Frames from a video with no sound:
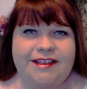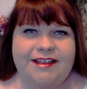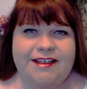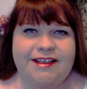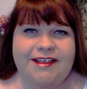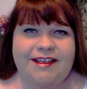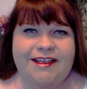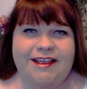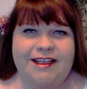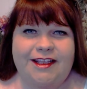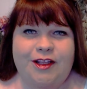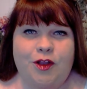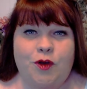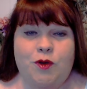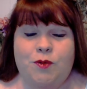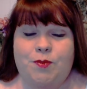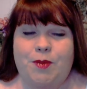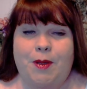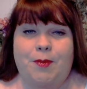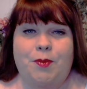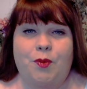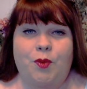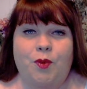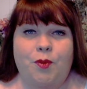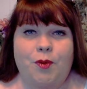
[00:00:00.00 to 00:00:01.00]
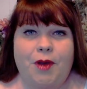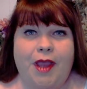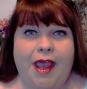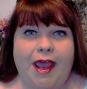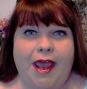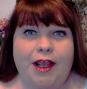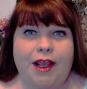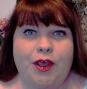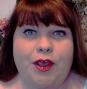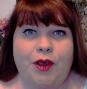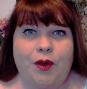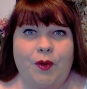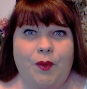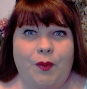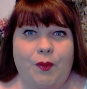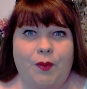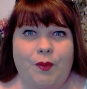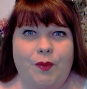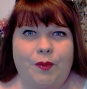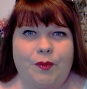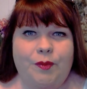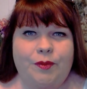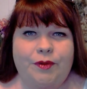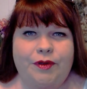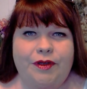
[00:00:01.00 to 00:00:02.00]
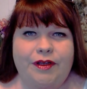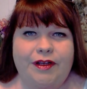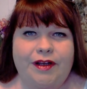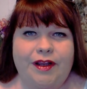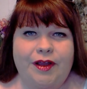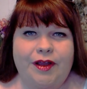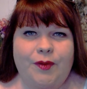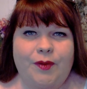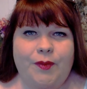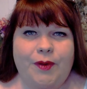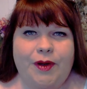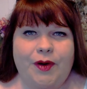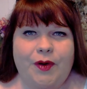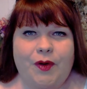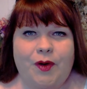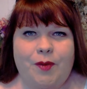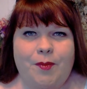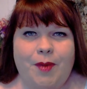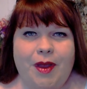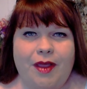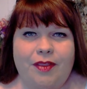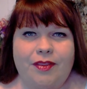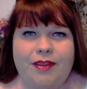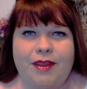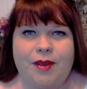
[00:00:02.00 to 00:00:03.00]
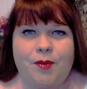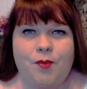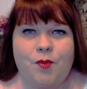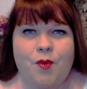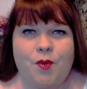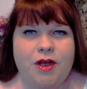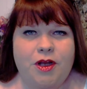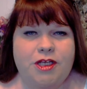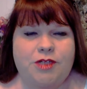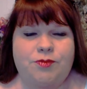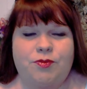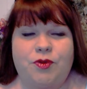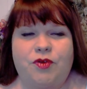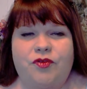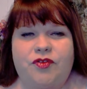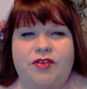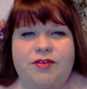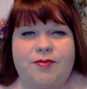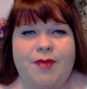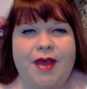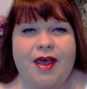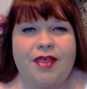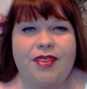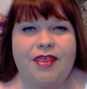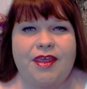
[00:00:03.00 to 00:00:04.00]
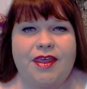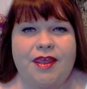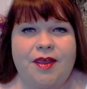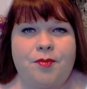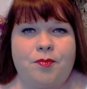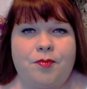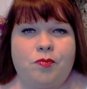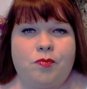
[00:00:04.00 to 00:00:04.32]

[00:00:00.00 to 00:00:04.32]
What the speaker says: And those people were kind of cool. You know, we heard about them, watched movies about them.